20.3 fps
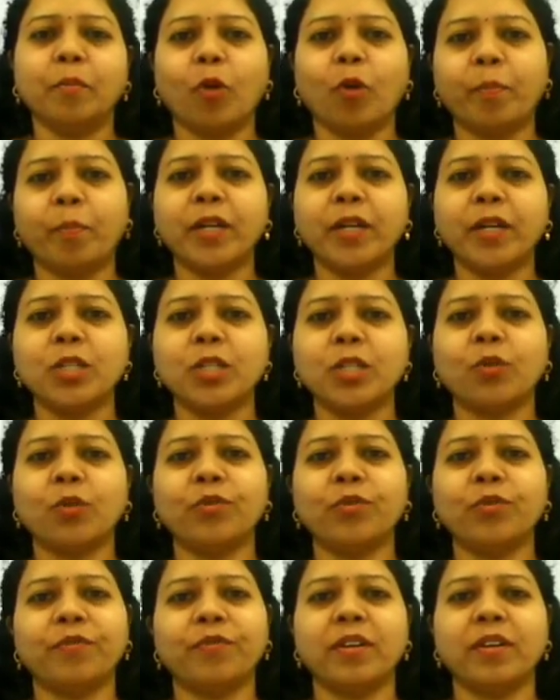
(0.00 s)
properties
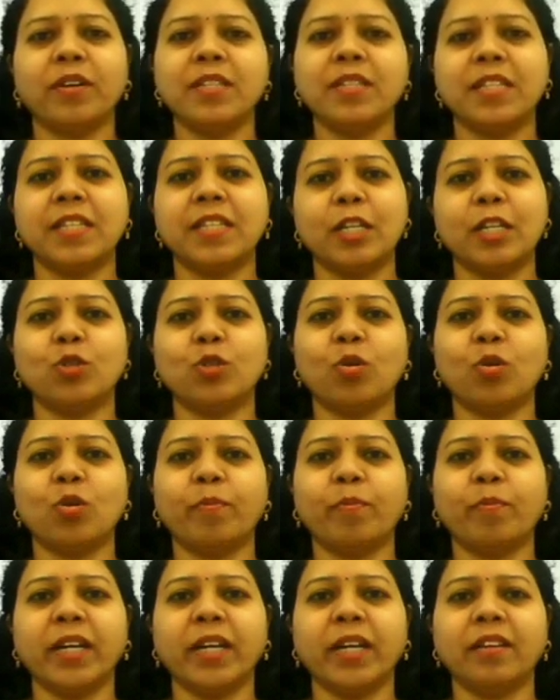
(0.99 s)
of different states
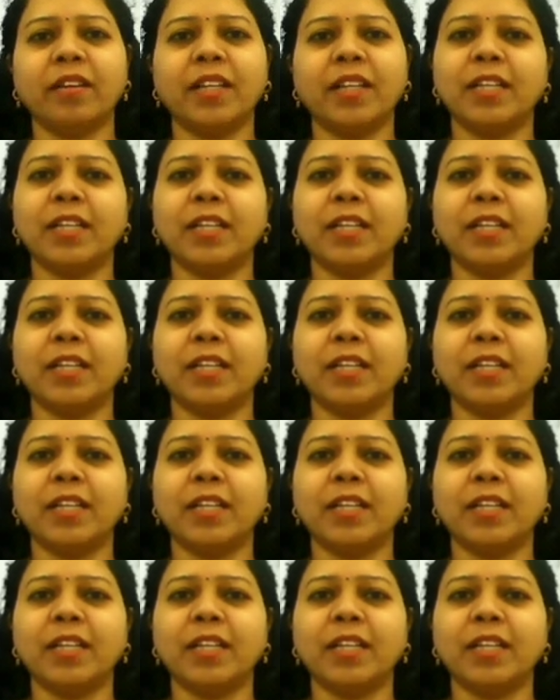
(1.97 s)
of matter,